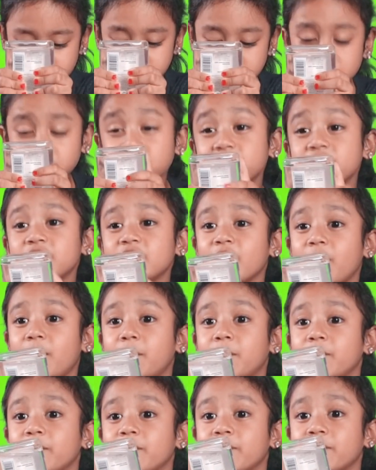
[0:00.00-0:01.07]
Need to fill up.
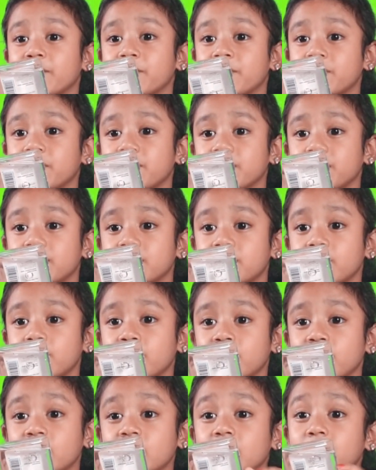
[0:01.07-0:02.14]

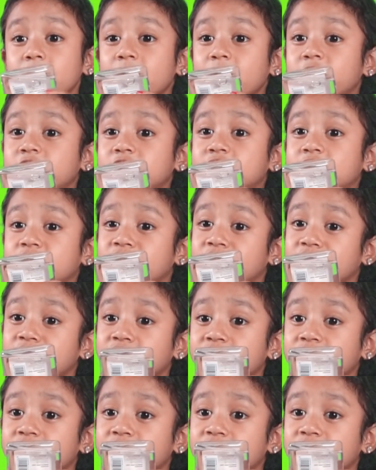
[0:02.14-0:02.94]
Fill up everything.